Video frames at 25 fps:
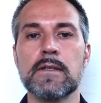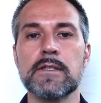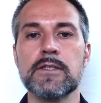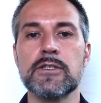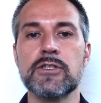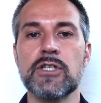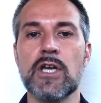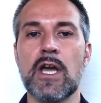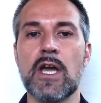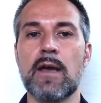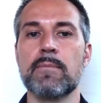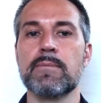
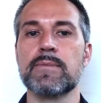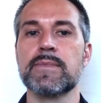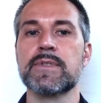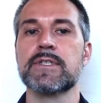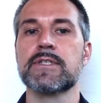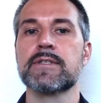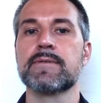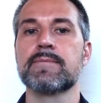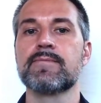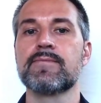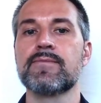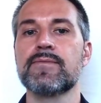
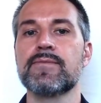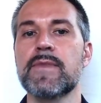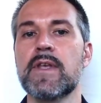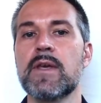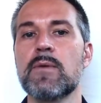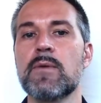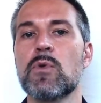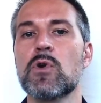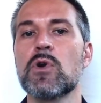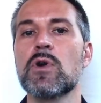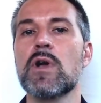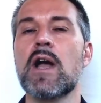gems.
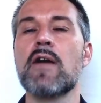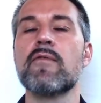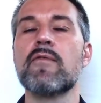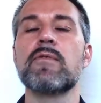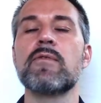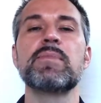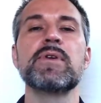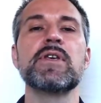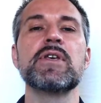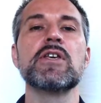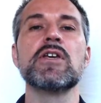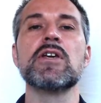And we'll have it
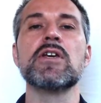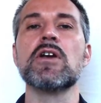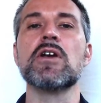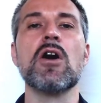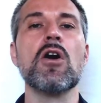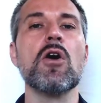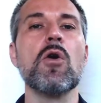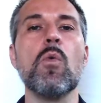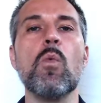be